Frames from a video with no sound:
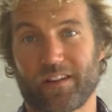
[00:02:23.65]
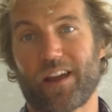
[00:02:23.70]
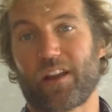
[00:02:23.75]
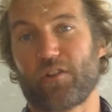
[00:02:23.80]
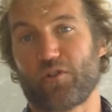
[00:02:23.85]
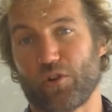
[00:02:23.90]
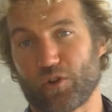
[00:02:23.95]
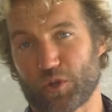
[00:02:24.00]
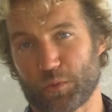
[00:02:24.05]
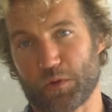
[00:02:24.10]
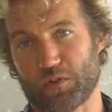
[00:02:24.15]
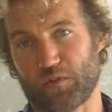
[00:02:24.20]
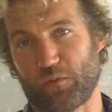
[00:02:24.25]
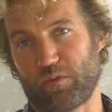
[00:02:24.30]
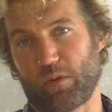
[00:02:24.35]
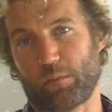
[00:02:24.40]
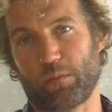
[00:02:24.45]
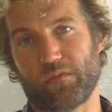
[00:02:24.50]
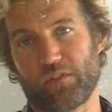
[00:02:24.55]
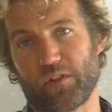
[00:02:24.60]
Again, not so much a
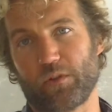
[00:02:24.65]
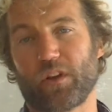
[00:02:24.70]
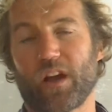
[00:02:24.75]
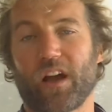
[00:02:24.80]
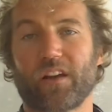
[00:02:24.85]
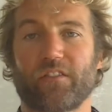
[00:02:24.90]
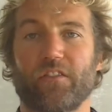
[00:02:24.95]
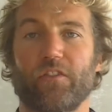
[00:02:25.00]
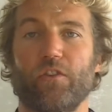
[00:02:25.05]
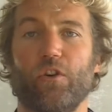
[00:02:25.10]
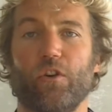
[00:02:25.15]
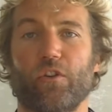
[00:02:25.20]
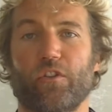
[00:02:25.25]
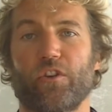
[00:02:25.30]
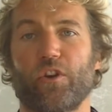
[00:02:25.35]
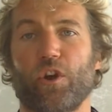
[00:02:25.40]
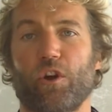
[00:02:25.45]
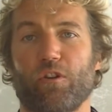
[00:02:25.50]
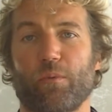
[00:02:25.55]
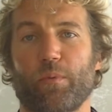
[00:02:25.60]
problem for you guys in
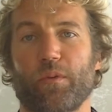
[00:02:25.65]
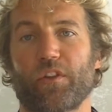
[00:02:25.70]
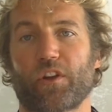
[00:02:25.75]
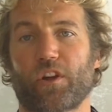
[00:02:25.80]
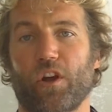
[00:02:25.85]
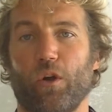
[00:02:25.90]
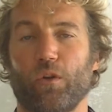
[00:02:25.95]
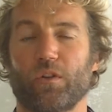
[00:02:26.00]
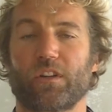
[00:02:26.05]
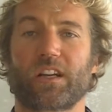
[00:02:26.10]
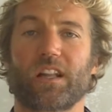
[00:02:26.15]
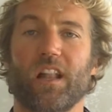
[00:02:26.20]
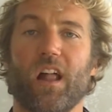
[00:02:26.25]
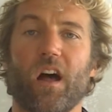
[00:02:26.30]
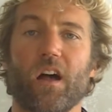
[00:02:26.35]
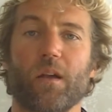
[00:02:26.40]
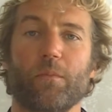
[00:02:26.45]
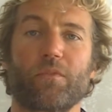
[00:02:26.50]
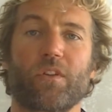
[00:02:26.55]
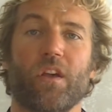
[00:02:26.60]
Northern Europe and the colder
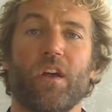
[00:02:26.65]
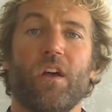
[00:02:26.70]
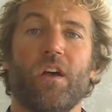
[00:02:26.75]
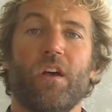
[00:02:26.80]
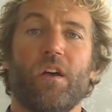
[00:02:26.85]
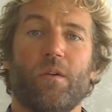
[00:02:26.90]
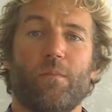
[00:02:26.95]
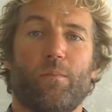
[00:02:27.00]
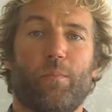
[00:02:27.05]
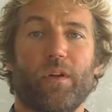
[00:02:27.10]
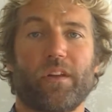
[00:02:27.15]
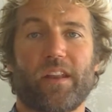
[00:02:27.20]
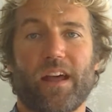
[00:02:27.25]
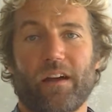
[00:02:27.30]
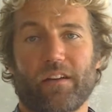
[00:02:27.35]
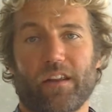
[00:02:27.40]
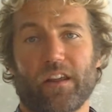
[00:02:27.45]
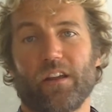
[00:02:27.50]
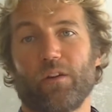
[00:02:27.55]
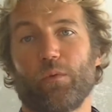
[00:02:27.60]
climes, but
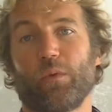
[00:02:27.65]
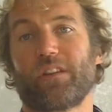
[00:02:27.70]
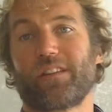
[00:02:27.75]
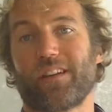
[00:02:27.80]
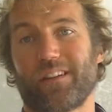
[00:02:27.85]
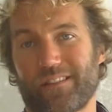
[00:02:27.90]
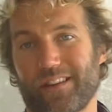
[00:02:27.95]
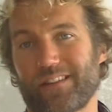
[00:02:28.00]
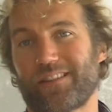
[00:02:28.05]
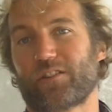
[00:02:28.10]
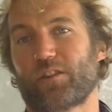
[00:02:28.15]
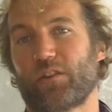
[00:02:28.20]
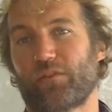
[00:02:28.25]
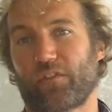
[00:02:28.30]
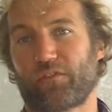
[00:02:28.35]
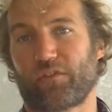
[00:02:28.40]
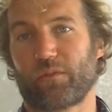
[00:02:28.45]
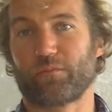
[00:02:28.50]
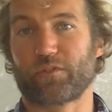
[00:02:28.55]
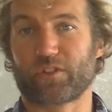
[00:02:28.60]
down here we tend to suffer
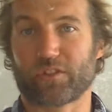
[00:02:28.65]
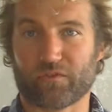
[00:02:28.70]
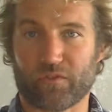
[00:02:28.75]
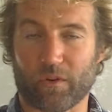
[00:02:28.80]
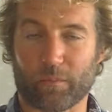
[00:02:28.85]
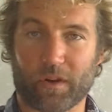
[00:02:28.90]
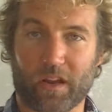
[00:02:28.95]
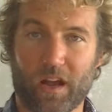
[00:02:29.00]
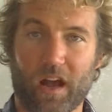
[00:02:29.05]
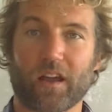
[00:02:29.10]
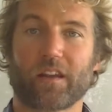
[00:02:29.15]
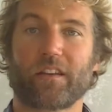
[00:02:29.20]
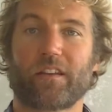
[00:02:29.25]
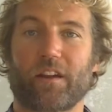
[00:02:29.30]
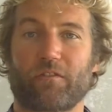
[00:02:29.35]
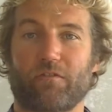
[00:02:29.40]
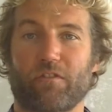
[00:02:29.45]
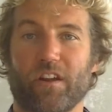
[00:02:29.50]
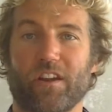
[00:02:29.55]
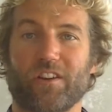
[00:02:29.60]
from kite
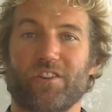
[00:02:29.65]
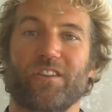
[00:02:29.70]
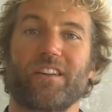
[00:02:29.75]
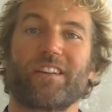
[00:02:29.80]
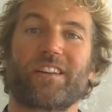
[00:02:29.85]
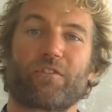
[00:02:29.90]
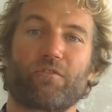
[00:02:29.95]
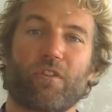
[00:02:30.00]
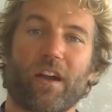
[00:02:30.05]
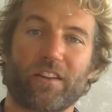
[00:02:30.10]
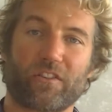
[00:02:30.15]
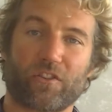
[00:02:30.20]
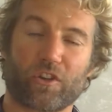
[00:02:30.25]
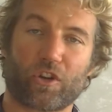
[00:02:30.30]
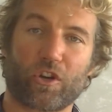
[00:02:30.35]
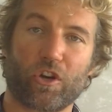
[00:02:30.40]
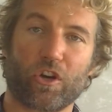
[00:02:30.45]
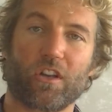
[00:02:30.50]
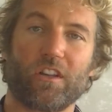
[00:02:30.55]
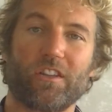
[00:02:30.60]
degradation. It degrades the
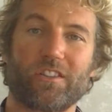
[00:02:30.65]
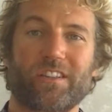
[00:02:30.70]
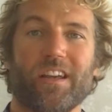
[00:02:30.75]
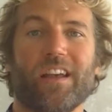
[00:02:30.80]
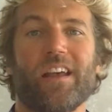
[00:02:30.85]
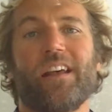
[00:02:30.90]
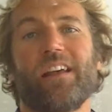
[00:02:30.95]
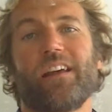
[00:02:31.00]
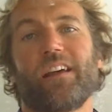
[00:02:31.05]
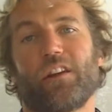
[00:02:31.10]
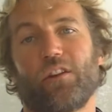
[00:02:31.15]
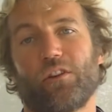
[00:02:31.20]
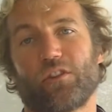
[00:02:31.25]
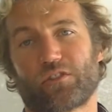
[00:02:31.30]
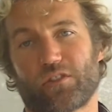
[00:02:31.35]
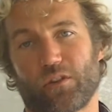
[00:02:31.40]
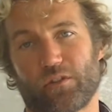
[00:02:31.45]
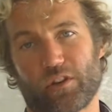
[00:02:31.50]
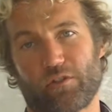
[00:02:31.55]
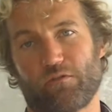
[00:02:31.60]
colours, it
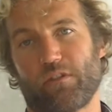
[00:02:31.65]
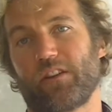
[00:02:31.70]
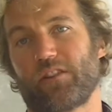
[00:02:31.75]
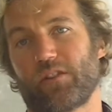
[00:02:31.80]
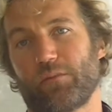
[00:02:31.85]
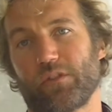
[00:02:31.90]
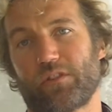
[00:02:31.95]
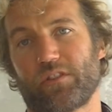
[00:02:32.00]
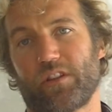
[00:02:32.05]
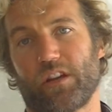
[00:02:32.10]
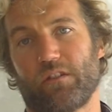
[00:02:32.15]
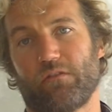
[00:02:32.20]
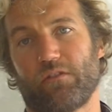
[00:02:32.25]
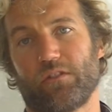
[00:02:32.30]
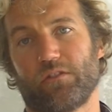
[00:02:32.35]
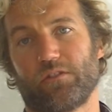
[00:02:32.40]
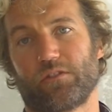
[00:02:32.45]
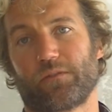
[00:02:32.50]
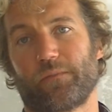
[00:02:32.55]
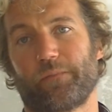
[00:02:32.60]
also degrades the
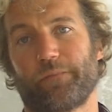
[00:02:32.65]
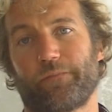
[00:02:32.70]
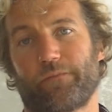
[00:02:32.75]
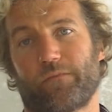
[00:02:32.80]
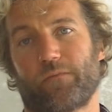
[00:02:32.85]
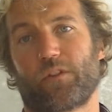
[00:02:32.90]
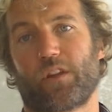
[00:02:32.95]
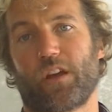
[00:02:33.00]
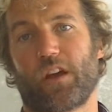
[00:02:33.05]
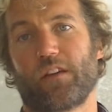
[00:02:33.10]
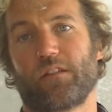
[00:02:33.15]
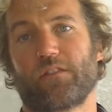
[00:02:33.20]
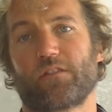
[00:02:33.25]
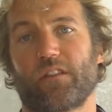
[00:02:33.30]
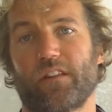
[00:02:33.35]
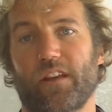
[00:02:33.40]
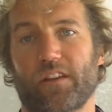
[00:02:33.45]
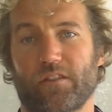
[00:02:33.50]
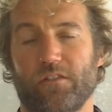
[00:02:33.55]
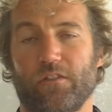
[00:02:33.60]
materials. Okay,
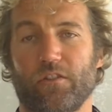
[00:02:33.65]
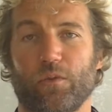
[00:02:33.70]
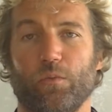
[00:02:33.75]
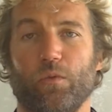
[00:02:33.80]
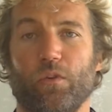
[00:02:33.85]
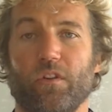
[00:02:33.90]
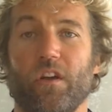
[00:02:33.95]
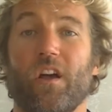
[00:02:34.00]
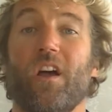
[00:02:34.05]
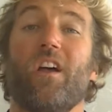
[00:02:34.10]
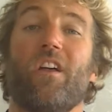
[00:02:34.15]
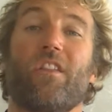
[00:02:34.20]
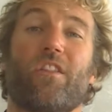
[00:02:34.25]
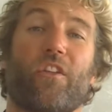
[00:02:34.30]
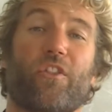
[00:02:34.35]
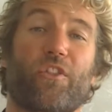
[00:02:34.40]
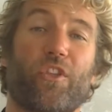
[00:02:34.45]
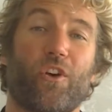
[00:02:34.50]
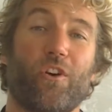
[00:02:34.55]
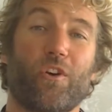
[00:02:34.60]
so that's another one.
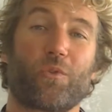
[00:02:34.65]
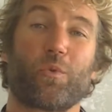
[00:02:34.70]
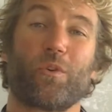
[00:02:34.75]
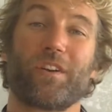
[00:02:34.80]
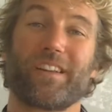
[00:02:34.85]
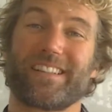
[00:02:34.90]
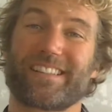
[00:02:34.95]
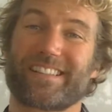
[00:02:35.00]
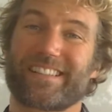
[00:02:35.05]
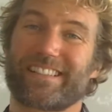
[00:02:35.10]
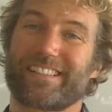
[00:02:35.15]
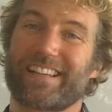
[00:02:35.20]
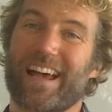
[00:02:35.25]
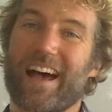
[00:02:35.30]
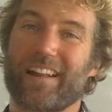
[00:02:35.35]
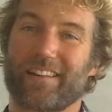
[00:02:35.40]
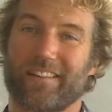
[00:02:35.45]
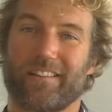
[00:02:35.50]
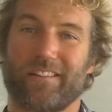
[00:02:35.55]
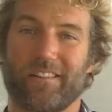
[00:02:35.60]
The third one is
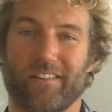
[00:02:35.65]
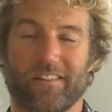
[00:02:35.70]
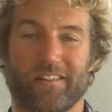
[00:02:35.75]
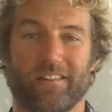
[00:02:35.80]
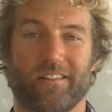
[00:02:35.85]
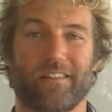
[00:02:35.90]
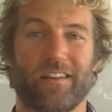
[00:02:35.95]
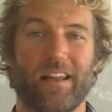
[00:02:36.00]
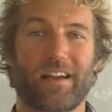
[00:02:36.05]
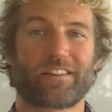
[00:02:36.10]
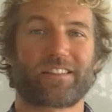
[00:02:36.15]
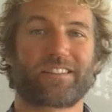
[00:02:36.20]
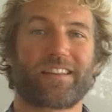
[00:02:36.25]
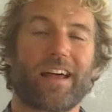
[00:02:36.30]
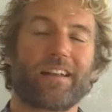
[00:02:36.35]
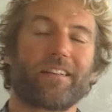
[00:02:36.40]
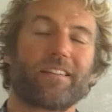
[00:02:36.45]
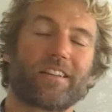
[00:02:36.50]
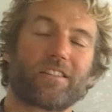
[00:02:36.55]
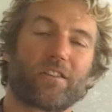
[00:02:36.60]
sand. Now
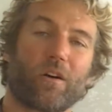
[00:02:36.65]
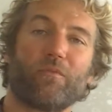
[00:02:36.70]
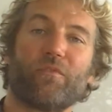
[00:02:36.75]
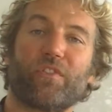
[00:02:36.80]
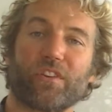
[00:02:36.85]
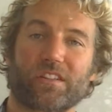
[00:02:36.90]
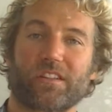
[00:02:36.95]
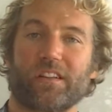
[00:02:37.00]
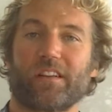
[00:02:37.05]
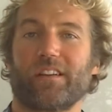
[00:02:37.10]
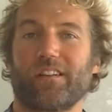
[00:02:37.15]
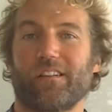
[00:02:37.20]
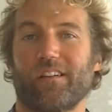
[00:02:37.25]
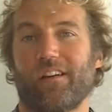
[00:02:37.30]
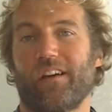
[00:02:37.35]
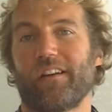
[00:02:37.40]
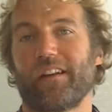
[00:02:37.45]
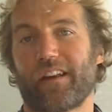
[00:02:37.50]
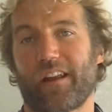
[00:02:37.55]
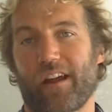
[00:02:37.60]
sand is
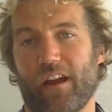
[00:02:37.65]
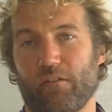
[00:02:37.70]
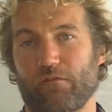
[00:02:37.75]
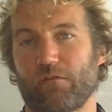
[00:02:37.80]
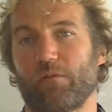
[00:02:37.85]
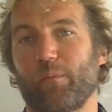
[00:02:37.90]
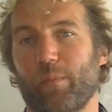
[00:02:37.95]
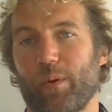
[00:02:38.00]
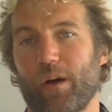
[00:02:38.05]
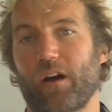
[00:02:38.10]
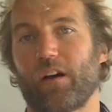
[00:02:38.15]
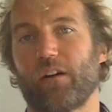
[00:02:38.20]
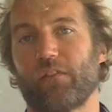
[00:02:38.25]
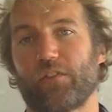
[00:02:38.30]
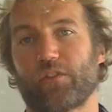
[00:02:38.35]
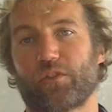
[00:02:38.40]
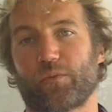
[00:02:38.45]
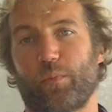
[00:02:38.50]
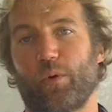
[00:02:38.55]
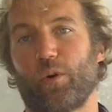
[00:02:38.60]
obviously an inherent part of
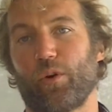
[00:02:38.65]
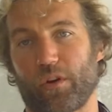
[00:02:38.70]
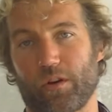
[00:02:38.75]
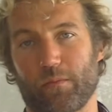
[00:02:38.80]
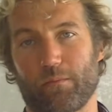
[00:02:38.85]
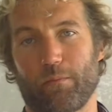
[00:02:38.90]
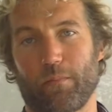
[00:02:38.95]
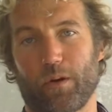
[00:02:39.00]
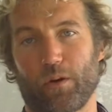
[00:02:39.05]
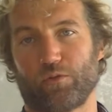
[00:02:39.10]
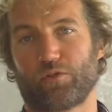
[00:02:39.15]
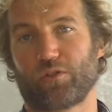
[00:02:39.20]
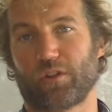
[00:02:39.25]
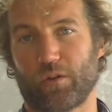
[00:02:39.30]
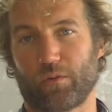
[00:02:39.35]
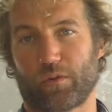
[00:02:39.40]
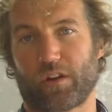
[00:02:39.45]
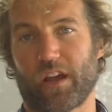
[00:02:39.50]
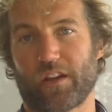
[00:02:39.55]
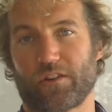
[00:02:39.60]
the sport in most
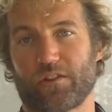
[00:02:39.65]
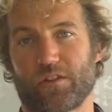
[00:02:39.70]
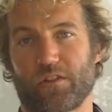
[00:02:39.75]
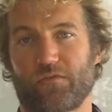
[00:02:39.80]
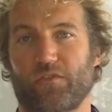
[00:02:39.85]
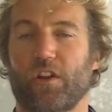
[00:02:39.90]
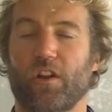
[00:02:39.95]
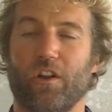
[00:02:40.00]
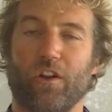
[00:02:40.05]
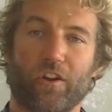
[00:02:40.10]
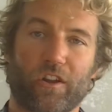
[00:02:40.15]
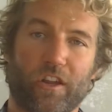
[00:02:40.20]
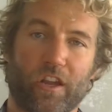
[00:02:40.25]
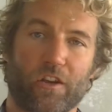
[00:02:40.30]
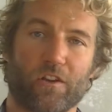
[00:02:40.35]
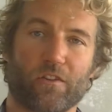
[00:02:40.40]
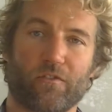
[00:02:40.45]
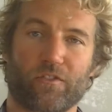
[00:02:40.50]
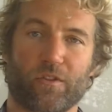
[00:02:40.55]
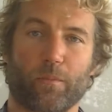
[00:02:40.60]
locations. If you're lucky
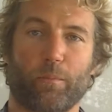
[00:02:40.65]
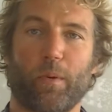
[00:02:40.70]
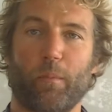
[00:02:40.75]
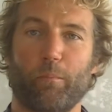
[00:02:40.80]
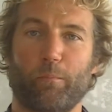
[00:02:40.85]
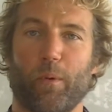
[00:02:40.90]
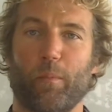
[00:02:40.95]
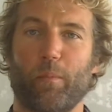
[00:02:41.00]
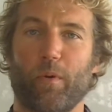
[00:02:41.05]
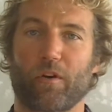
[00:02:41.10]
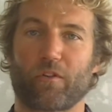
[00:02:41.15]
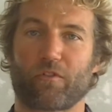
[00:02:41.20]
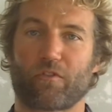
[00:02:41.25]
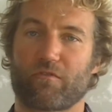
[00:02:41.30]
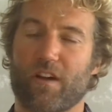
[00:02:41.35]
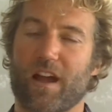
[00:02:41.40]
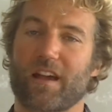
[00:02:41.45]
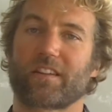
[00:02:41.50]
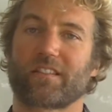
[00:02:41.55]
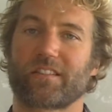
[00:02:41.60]
enough to pump up on
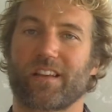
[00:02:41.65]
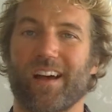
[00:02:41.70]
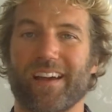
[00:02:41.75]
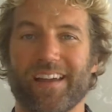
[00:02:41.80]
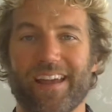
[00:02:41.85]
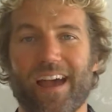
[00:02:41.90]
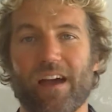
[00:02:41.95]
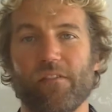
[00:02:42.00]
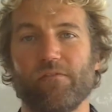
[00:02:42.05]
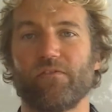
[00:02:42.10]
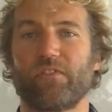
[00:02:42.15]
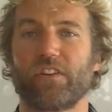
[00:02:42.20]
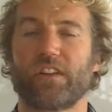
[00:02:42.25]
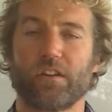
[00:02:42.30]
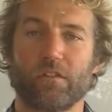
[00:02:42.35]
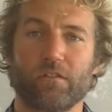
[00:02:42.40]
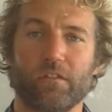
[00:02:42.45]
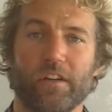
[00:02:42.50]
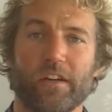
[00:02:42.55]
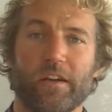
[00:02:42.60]
grass, I envy
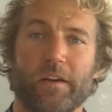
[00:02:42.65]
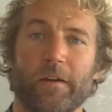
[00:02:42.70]
you.